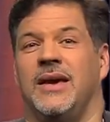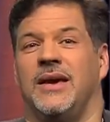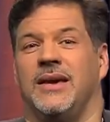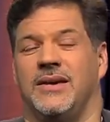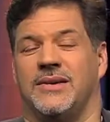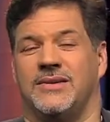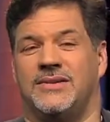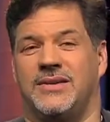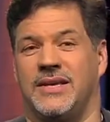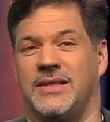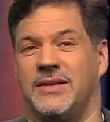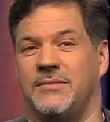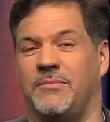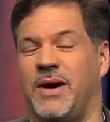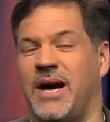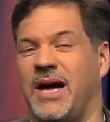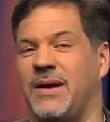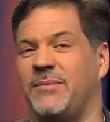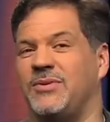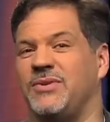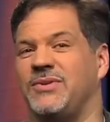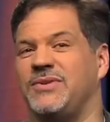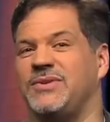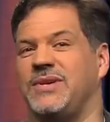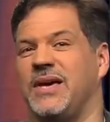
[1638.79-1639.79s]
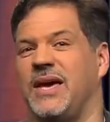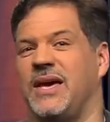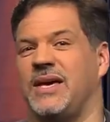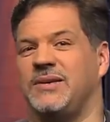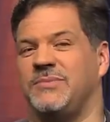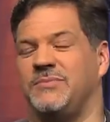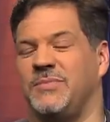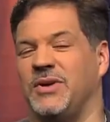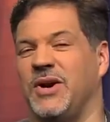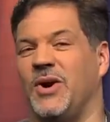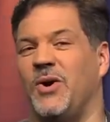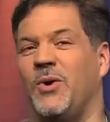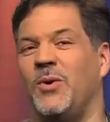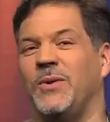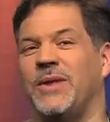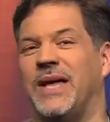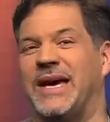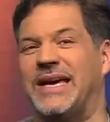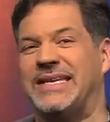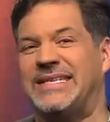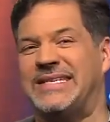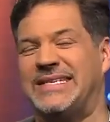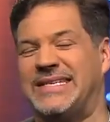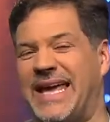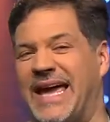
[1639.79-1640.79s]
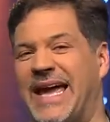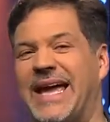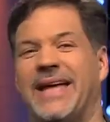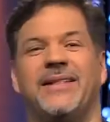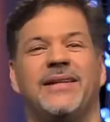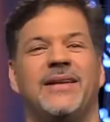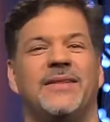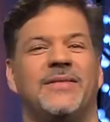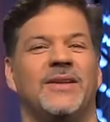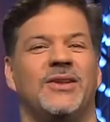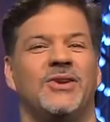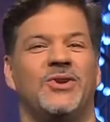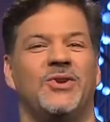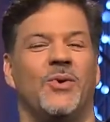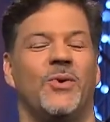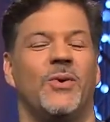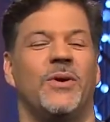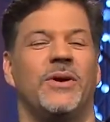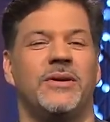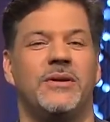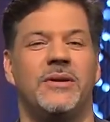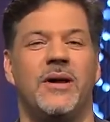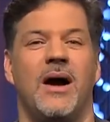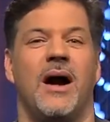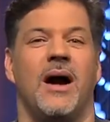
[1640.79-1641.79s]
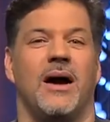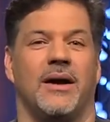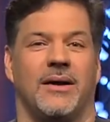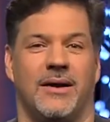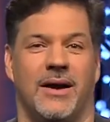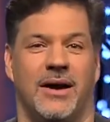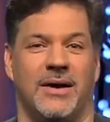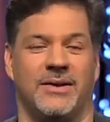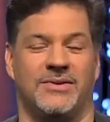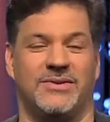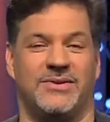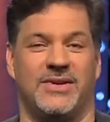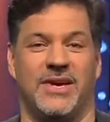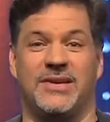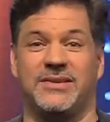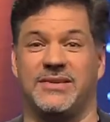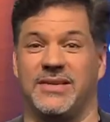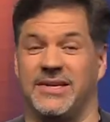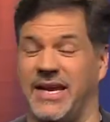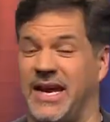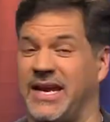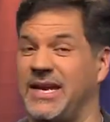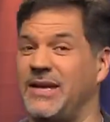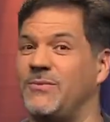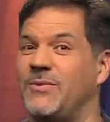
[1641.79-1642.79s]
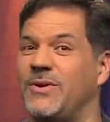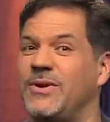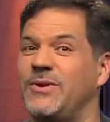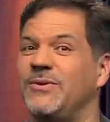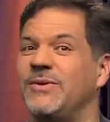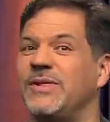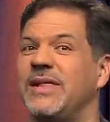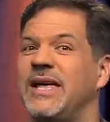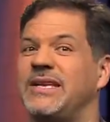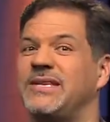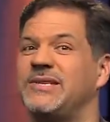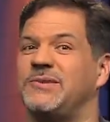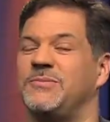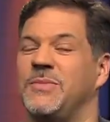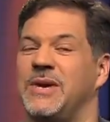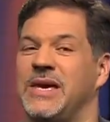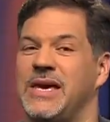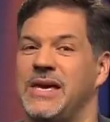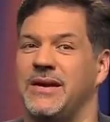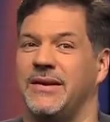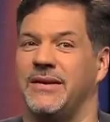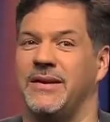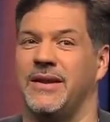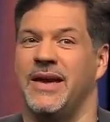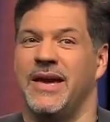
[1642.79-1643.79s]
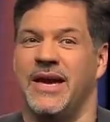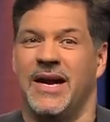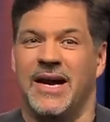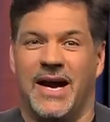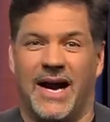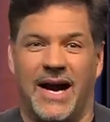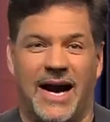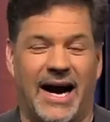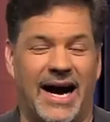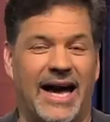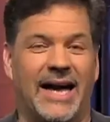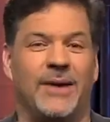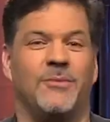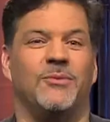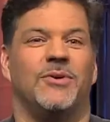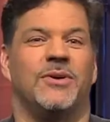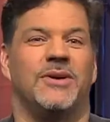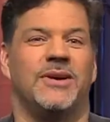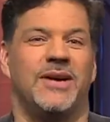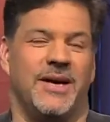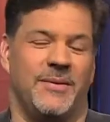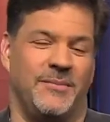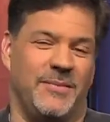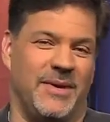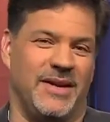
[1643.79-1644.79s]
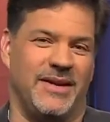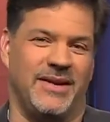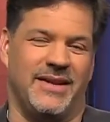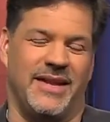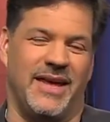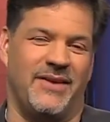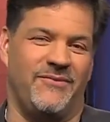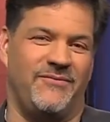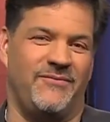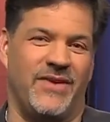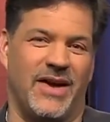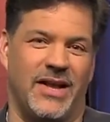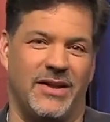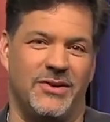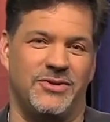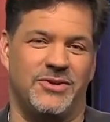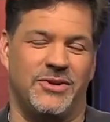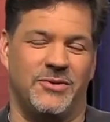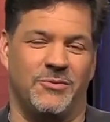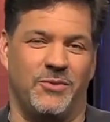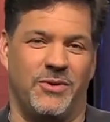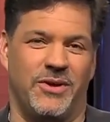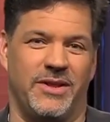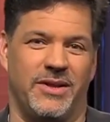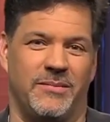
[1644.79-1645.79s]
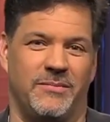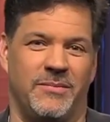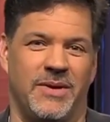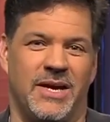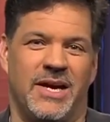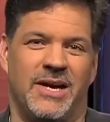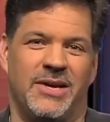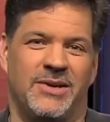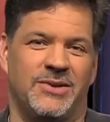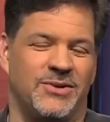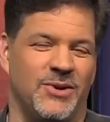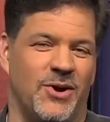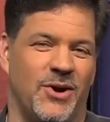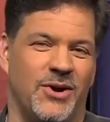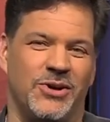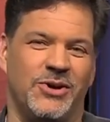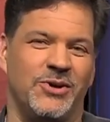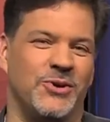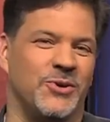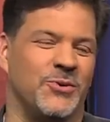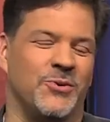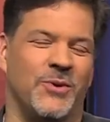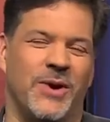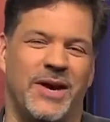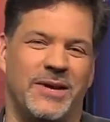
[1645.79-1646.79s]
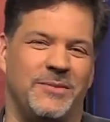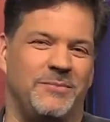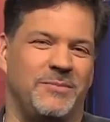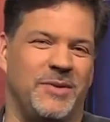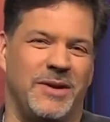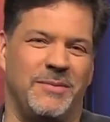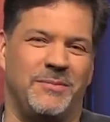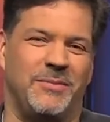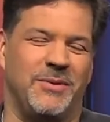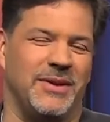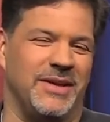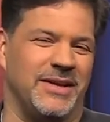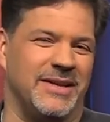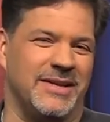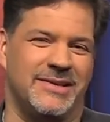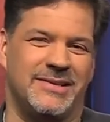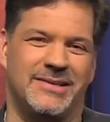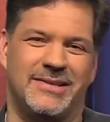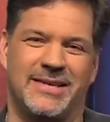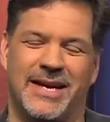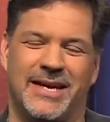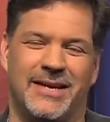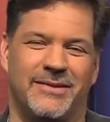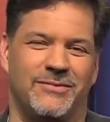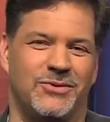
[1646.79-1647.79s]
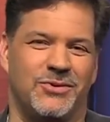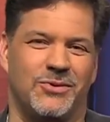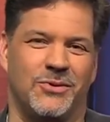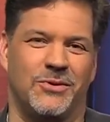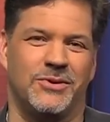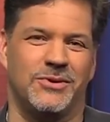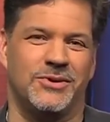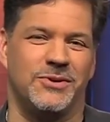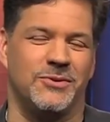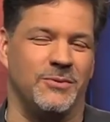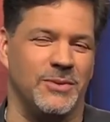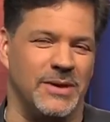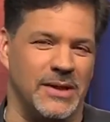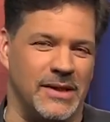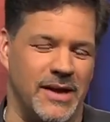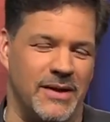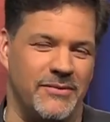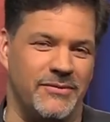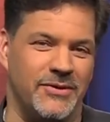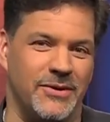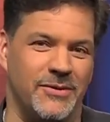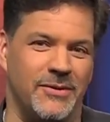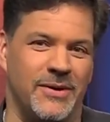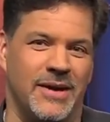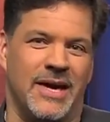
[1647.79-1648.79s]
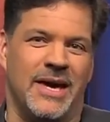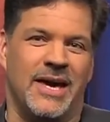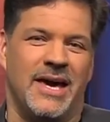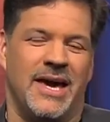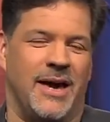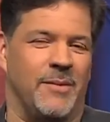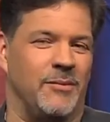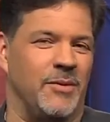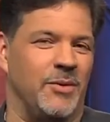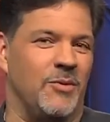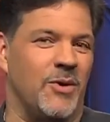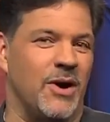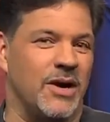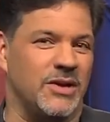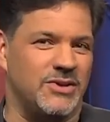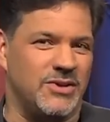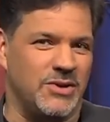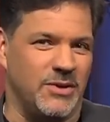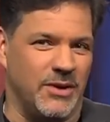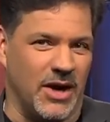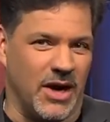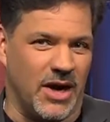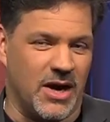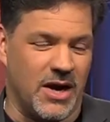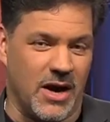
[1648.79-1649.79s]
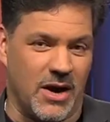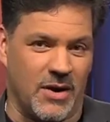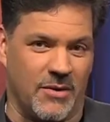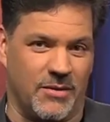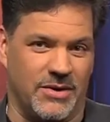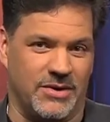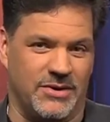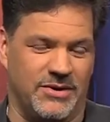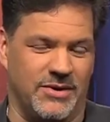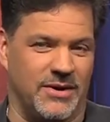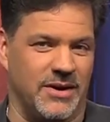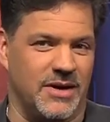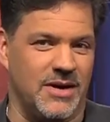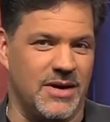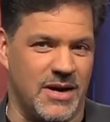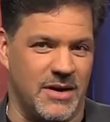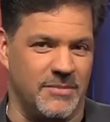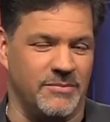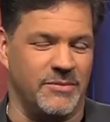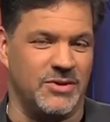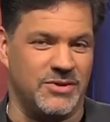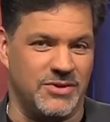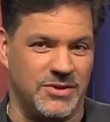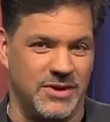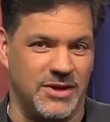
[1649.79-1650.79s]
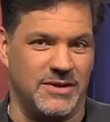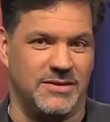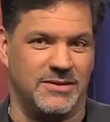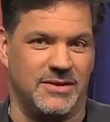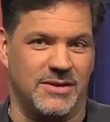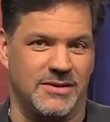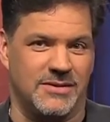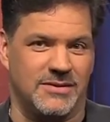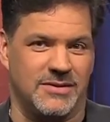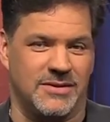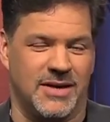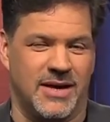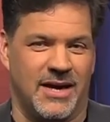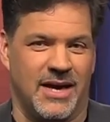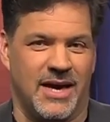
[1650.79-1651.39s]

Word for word: You see, the Bible says, Behold, I stand at the door and knock, God says, and anyone who lets me in, I will come in and have fellowship with him. So, all you great people in the state of Georgia, we love you and we want to encourage you to come to Jesus.